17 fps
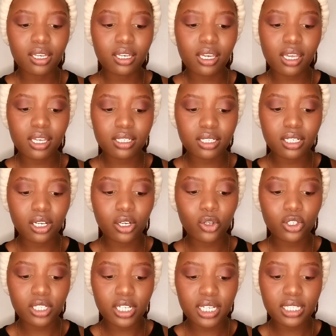Estee
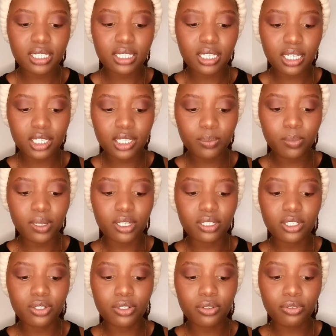Lauder Set
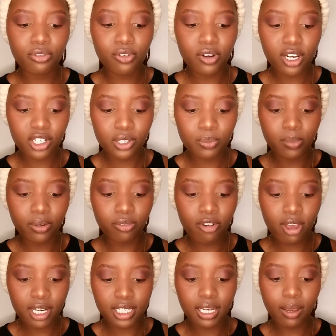Plus Refresh
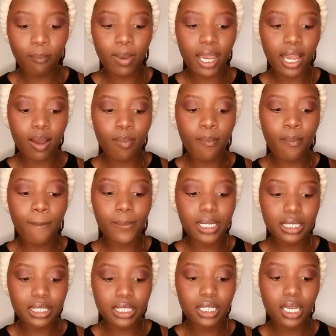Perfecting Makeup
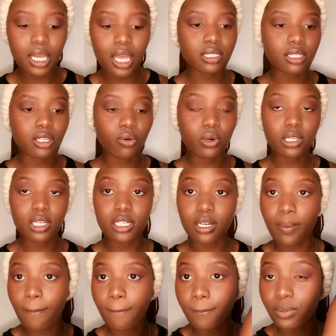Mist. It's the one that
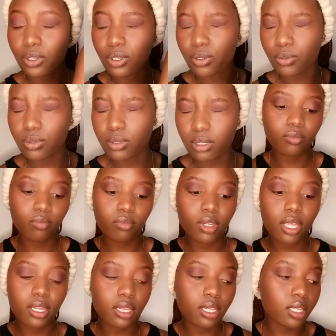I'm using,
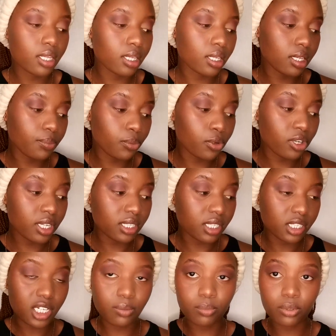the products
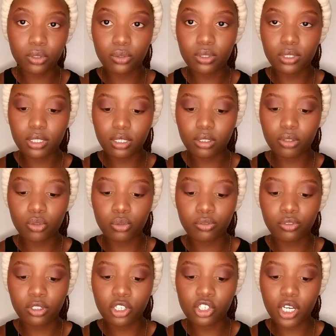that I'll be using to
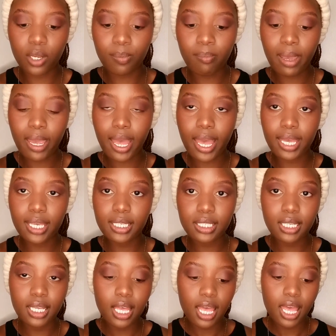finish up my
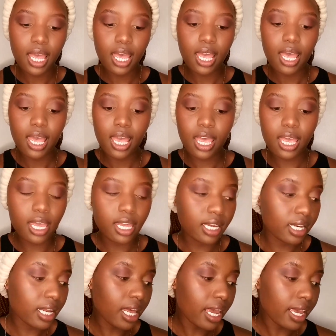eyes.
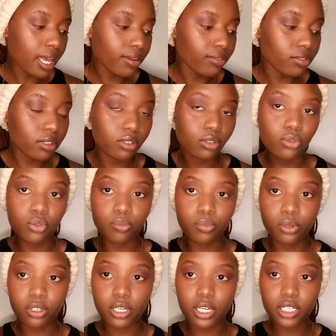And I have these two
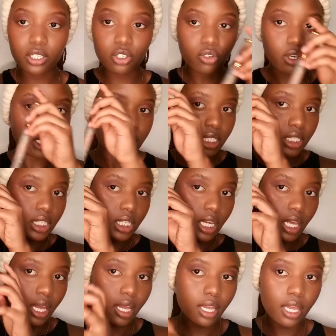products right here.